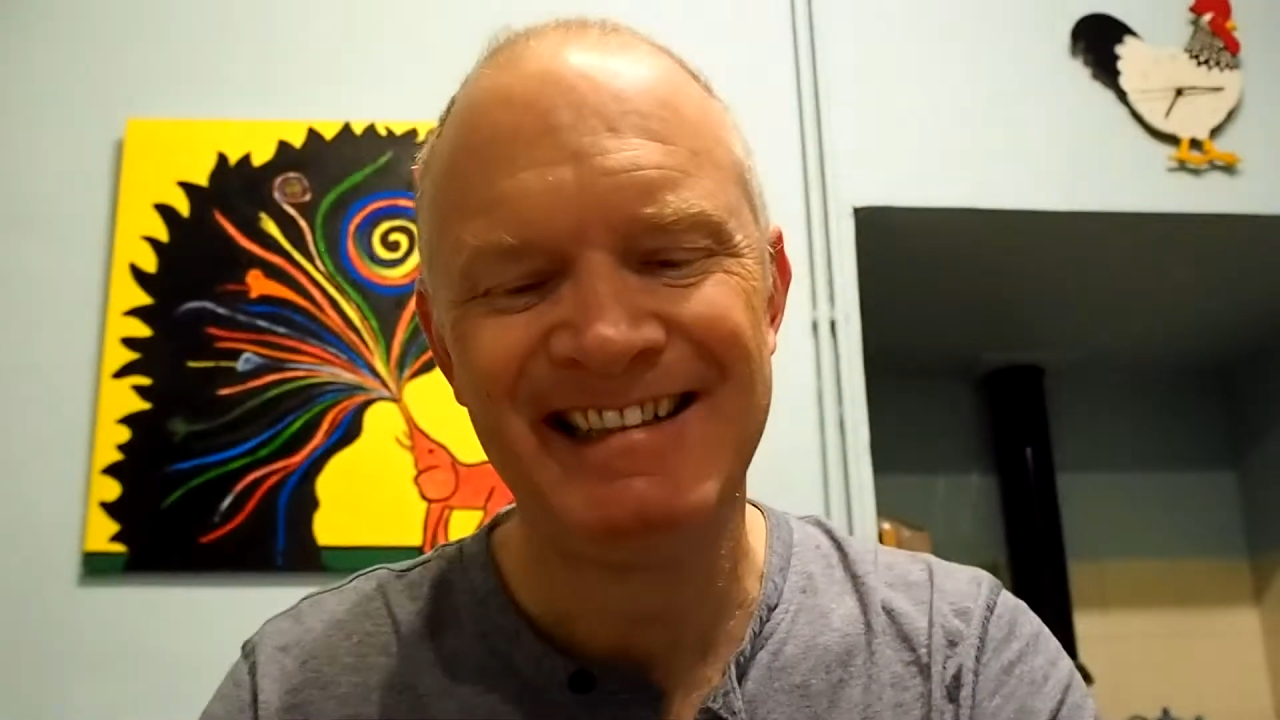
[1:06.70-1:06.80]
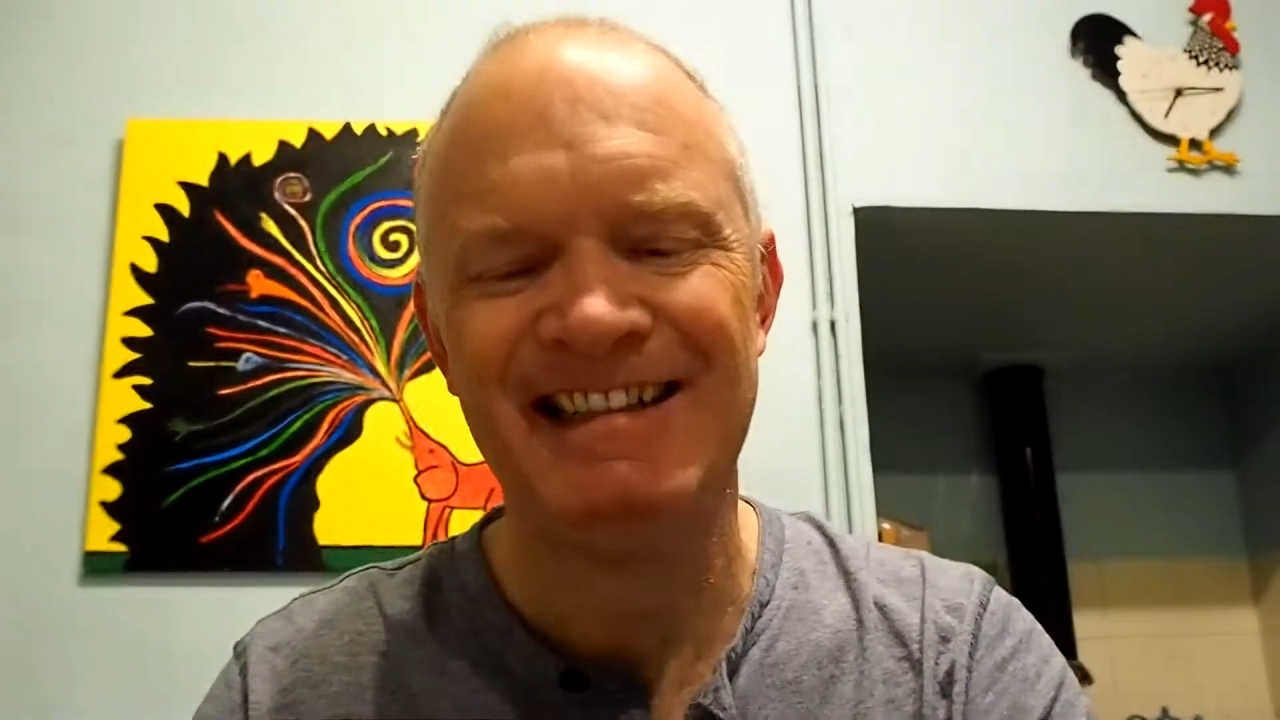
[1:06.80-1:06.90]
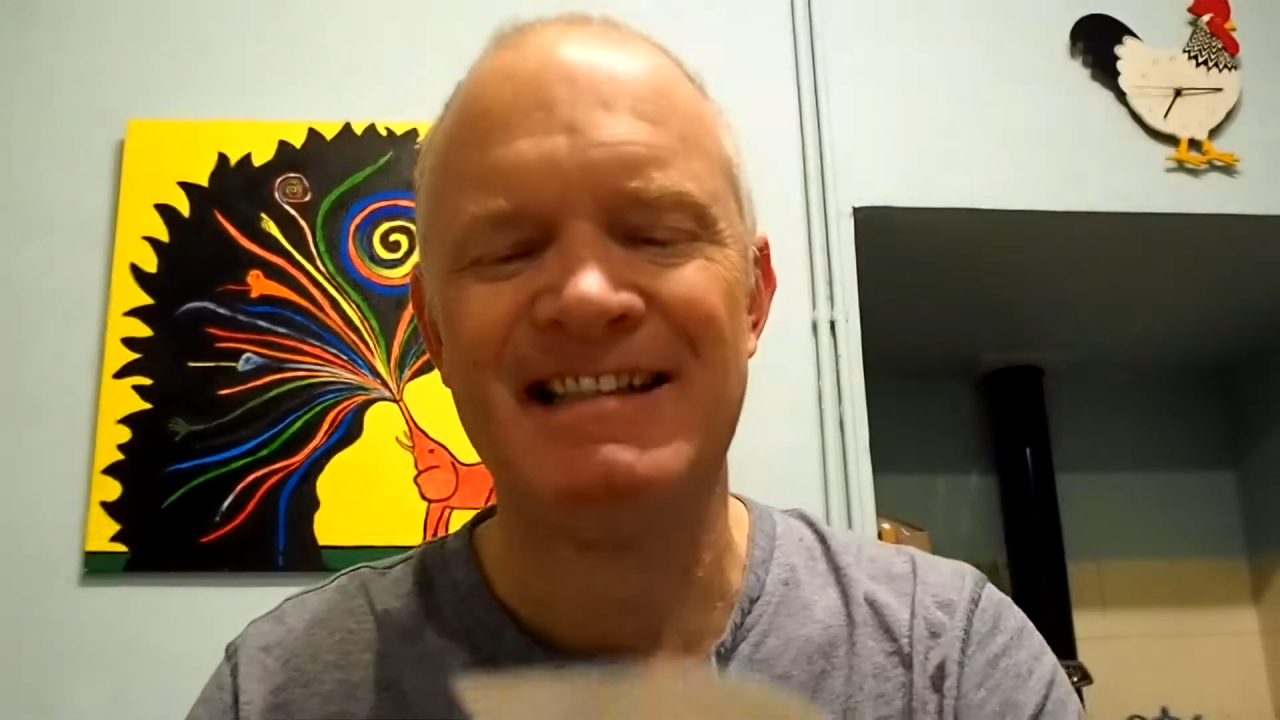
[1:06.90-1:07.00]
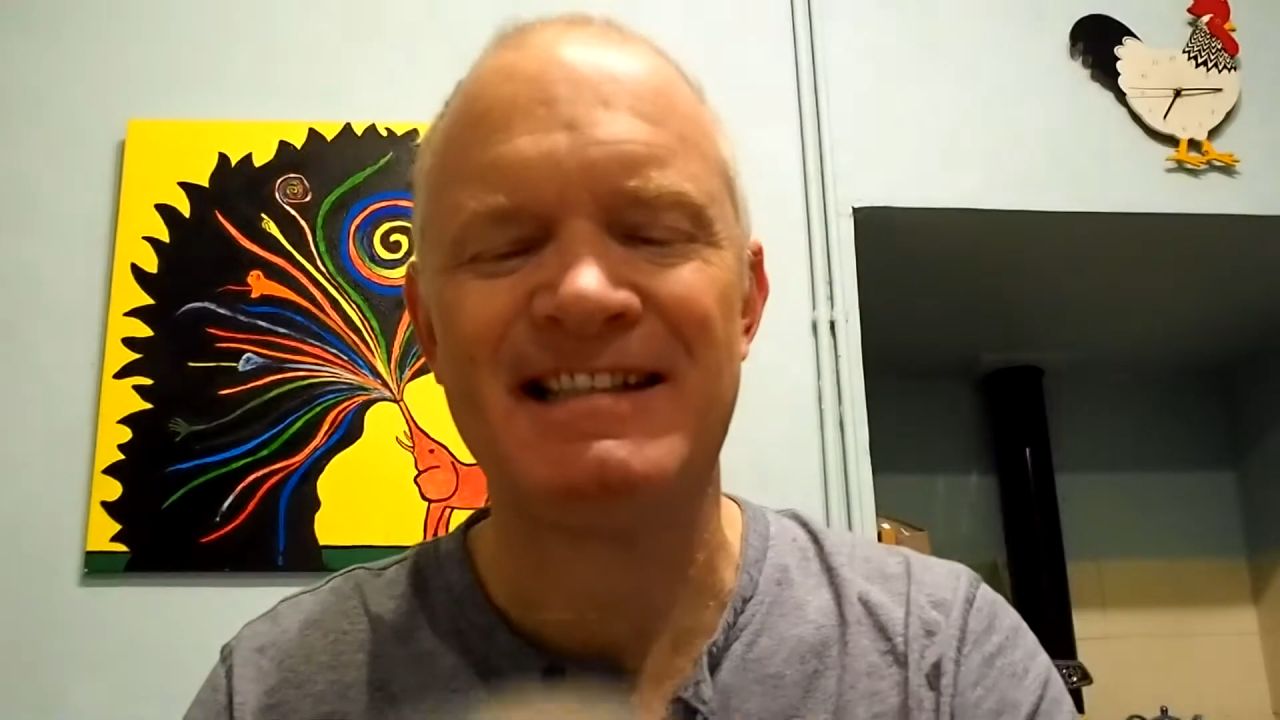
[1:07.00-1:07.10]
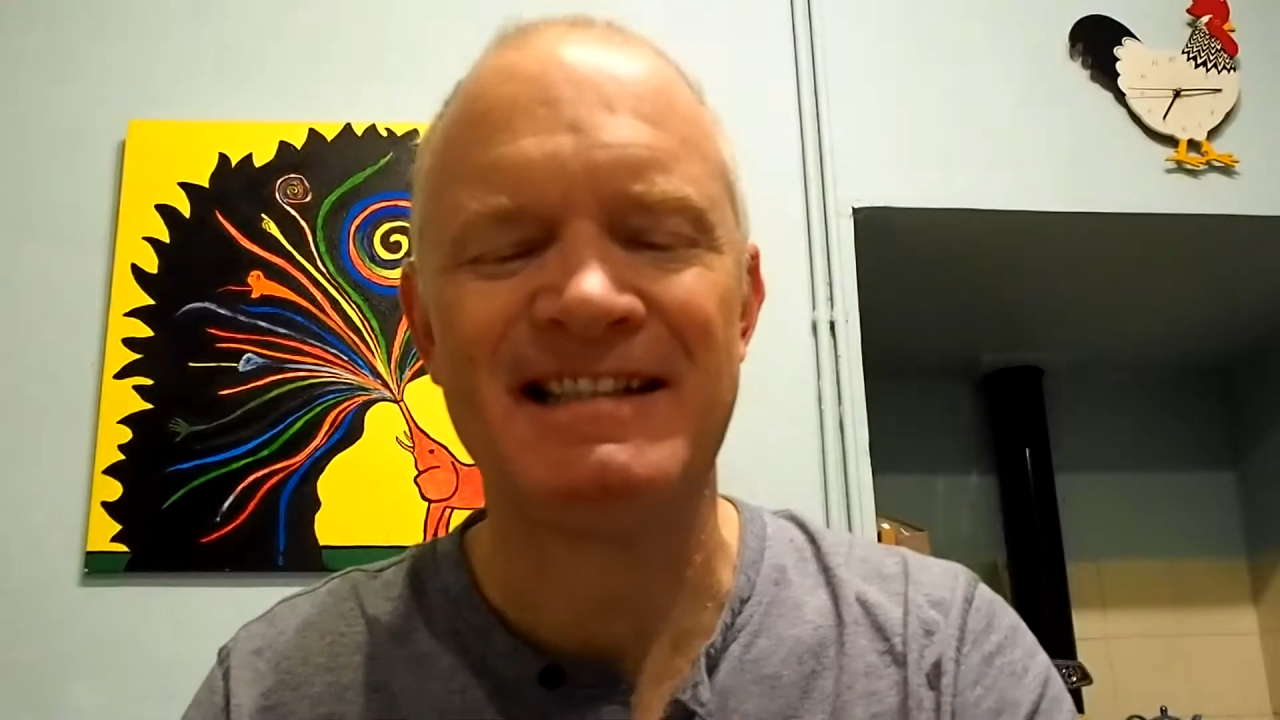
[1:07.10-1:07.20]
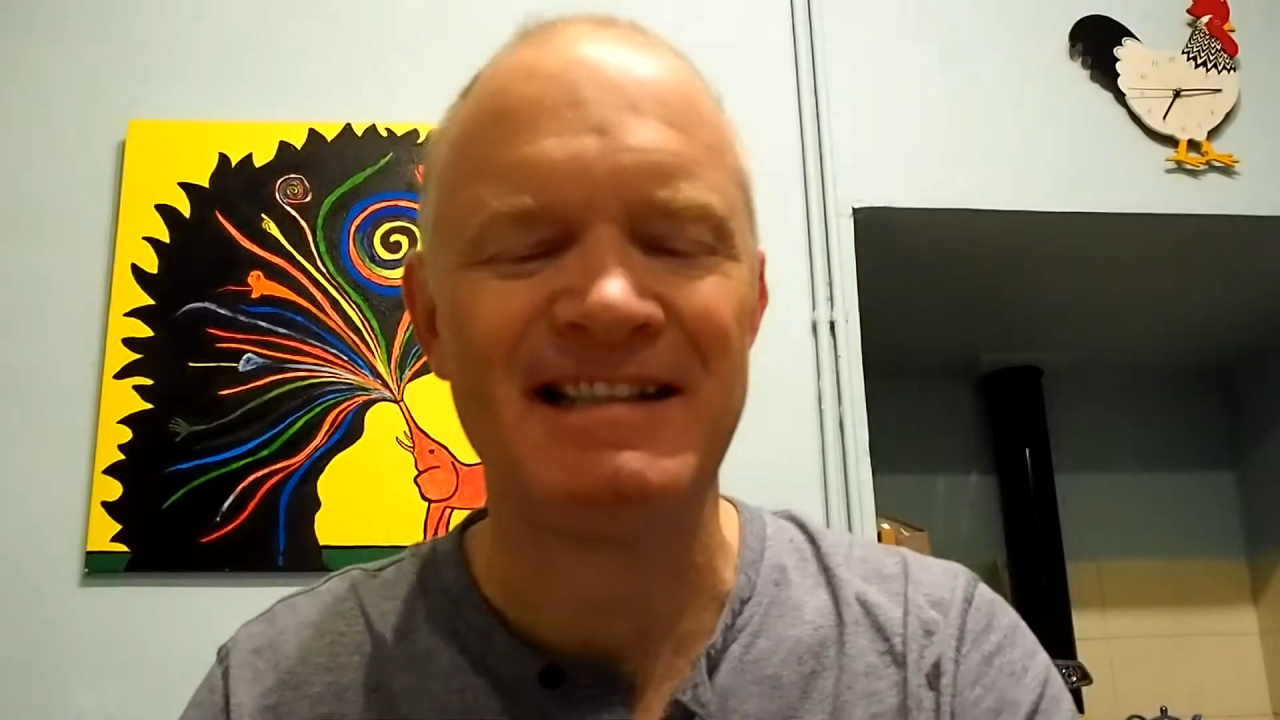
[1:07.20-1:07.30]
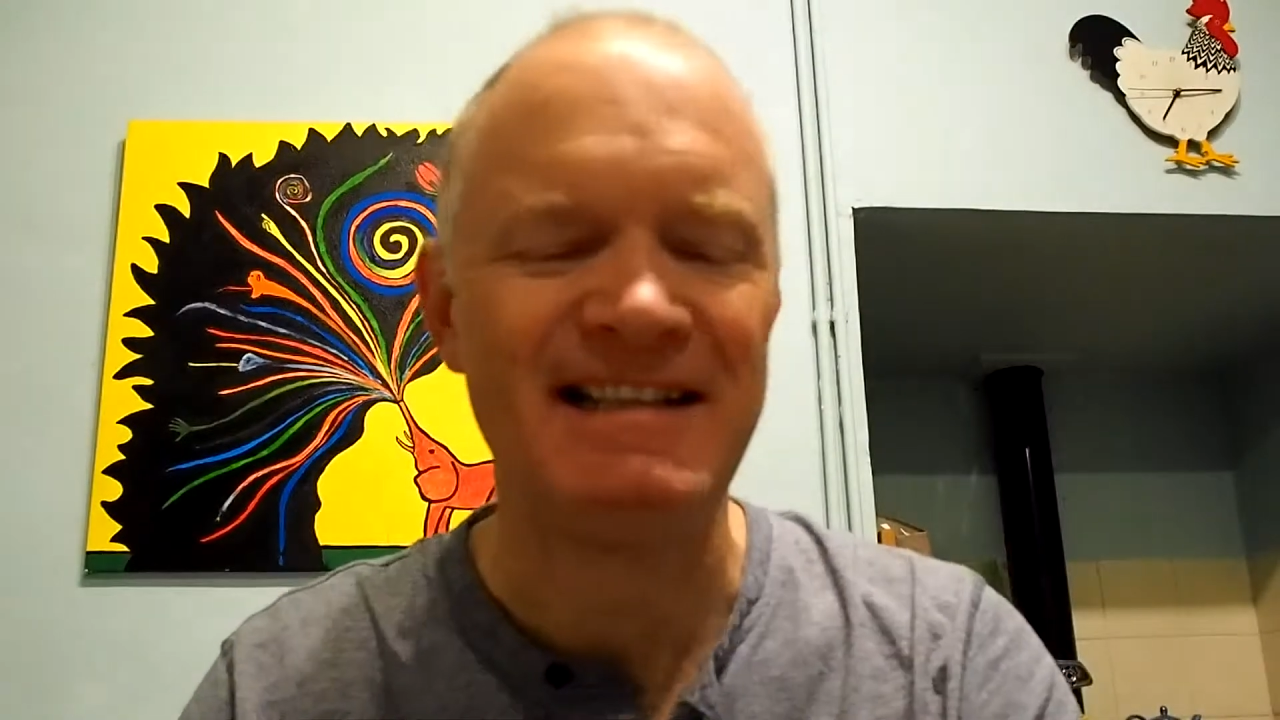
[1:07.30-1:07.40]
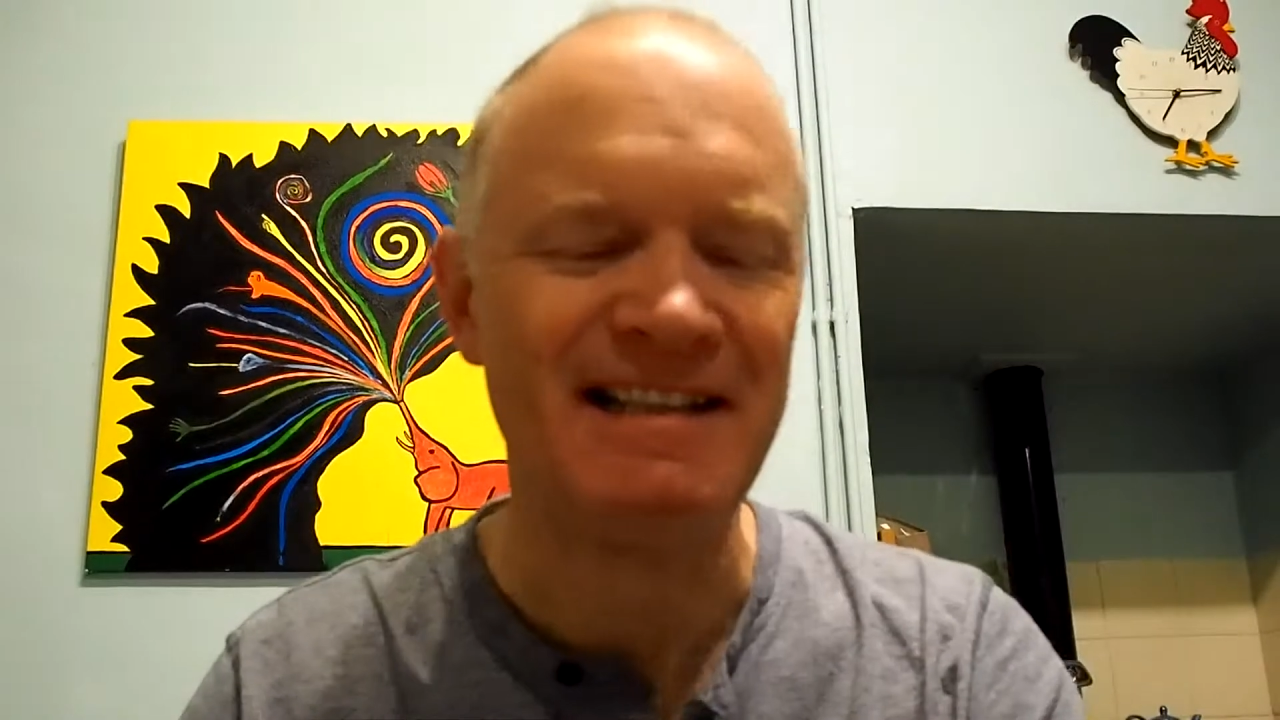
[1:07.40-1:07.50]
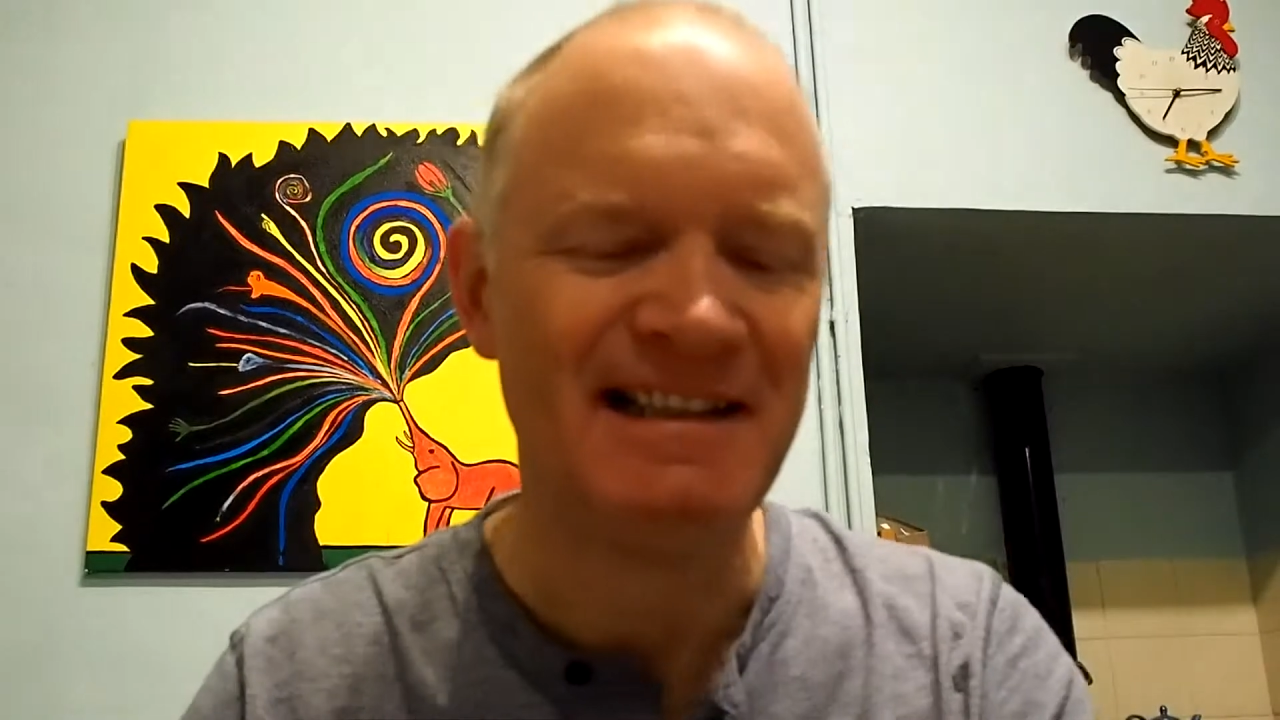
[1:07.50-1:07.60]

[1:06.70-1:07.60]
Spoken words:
Let's see.